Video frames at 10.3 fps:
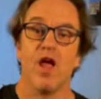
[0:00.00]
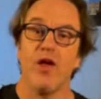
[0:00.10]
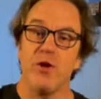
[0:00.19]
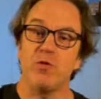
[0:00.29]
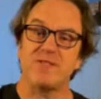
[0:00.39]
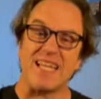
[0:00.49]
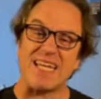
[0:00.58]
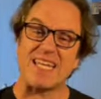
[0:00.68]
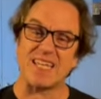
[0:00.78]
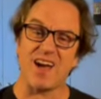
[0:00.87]
you see
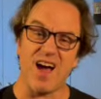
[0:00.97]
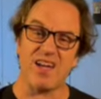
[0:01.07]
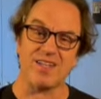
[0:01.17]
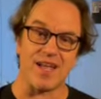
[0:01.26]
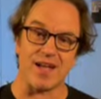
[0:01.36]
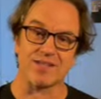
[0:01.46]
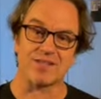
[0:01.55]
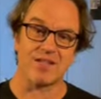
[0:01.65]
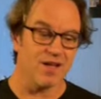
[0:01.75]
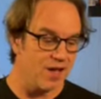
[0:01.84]
it in the
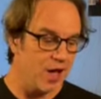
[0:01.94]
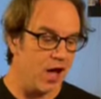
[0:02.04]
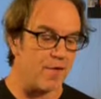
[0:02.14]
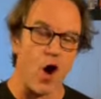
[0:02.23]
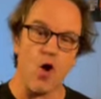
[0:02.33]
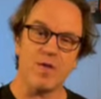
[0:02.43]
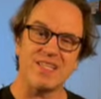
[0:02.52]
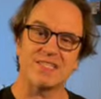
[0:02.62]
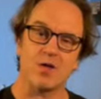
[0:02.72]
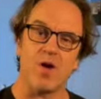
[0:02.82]
context of all
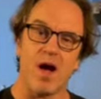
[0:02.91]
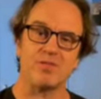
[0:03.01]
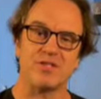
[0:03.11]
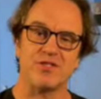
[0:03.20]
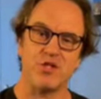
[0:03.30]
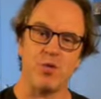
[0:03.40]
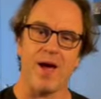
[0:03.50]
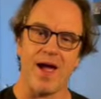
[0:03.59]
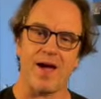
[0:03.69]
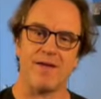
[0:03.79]
these little options you
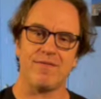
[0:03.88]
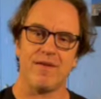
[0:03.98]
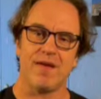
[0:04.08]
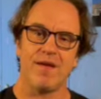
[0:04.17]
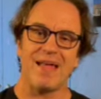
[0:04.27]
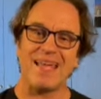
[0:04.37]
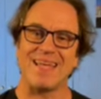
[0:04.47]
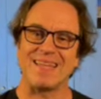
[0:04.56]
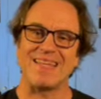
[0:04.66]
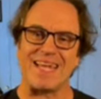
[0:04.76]
have
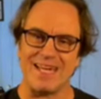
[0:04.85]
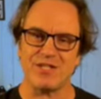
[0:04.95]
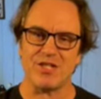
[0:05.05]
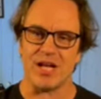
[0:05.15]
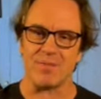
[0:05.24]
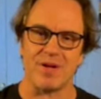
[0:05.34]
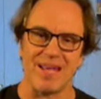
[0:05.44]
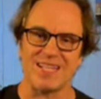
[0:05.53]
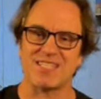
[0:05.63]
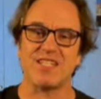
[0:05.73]
in the E shape.
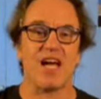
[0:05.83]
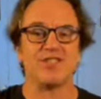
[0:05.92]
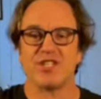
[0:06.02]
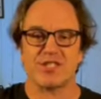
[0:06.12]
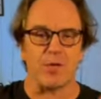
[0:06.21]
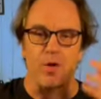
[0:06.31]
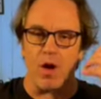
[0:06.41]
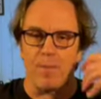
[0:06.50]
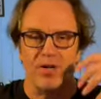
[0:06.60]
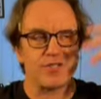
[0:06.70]
It's not just a
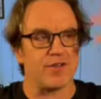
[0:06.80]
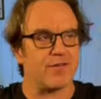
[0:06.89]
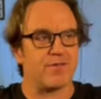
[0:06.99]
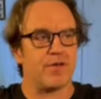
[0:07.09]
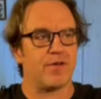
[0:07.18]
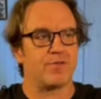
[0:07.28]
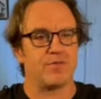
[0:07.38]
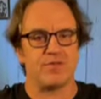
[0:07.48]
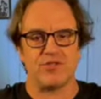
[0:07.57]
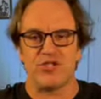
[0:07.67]
bunch of
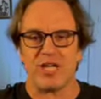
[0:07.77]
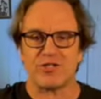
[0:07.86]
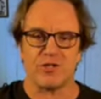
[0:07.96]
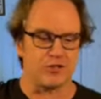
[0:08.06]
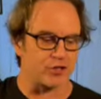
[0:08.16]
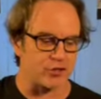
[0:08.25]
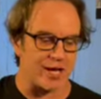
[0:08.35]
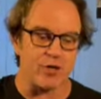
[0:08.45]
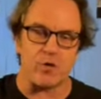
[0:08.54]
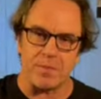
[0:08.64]
gestures you're
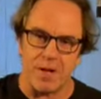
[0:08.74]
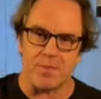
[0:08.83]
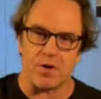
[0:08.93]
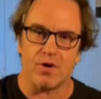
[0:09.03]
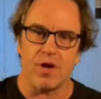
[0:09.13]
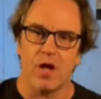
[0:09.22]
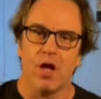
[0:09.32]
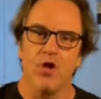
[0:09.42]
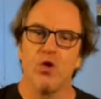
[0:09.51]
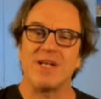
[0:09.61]
trying to remember.
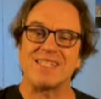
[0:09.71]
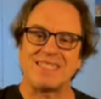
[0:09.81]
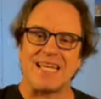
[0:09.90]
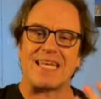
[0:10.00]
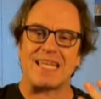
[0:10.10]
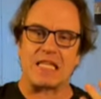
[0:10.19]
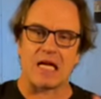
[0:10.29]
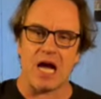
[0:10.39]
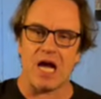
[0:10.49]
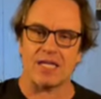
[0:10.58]
You can see it in the
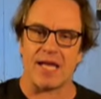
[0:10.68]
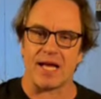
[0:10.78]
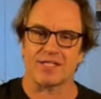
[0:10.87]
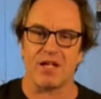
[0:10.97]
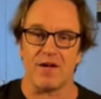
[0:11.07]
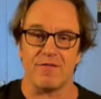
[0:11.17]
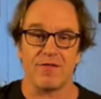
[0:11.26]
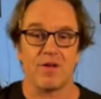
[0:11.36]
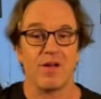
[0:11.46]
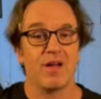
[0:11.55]
context of
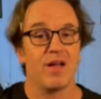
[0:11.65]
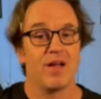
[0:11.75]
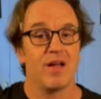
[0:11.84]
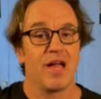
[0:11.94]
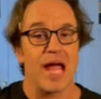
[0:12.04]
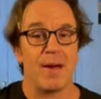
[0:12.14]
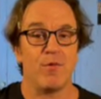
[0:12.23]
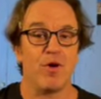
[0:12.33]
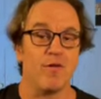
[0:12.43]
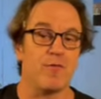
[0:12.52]

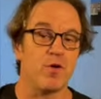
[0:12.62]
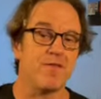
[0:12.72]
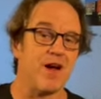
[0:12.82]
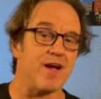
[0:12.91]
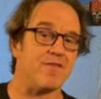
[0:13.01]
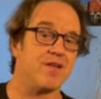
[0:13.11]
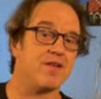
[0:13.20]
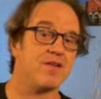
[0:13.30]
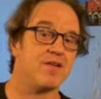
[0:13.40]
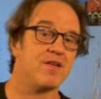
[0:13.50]
hammer on 4 to 5,
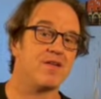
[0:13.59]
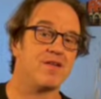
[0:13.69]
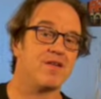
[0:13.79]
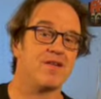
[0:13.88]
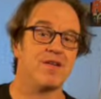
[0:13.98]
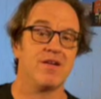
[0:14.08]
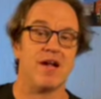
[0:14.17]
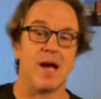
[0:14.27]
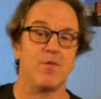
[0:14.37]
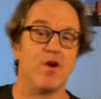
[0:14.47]

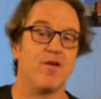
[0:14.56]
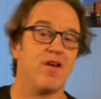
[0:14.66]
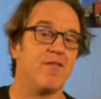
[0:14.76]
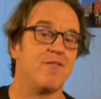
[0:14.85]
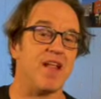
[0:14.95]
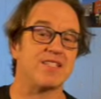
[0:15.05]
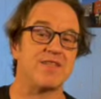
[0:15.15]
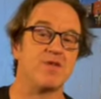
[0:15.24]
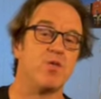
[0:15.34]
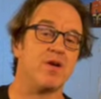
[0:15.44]
hammer on flat
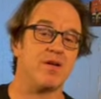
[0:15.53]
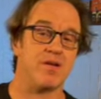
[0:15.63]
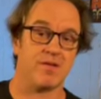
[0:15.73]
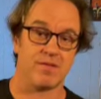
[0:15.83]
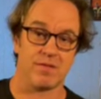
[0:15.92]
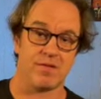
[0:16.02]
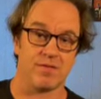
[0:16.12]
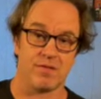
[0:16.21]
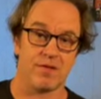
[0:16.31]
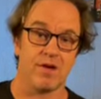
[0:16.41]
7 to 1,
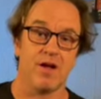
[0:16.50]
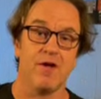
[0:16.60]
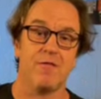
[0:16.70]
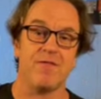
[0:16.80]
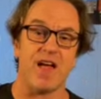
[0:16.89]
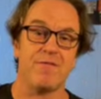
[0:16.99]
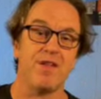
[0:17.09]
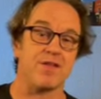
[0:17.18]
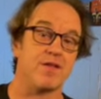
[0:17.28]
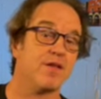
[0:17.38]
flat
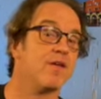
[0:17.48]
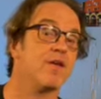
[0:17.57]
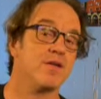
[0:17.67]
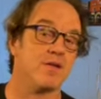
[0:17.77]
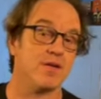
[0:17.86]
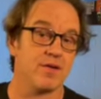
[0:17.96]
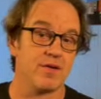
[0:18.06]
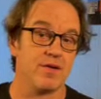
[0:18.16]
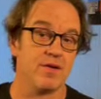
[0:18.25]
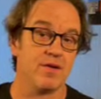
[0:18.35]
5th,
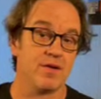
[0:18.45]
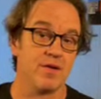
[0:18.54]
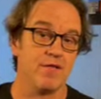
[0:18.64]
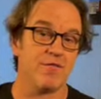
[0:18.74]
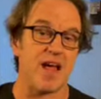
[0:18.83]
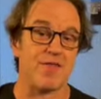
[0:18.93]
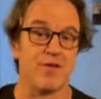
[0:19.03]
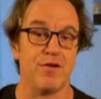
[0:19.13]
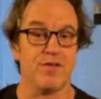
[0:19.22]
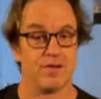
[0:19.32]
flat
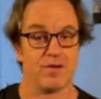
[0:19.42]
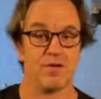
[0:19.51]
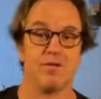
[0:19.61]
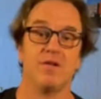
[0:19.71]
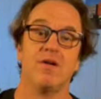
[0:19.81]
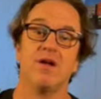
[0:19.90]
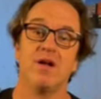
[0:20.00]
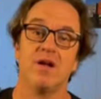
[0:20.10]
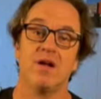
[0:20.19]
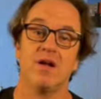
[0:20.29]

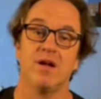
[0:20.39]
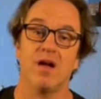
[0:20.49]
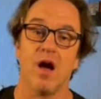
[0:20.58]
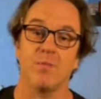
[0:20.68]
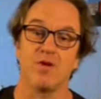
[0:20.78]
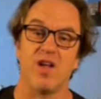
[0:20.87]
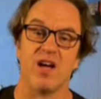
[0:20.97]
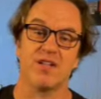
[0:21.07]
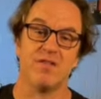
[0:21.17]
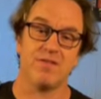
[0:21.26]
3rd, up to the
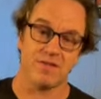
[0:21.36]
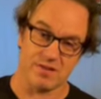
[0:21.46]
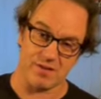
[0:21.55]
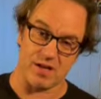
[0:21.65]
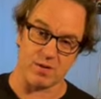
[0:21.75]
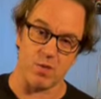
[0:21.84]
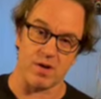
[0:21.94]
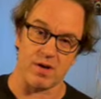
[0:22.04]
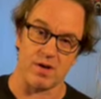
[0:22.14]
octave, and 1.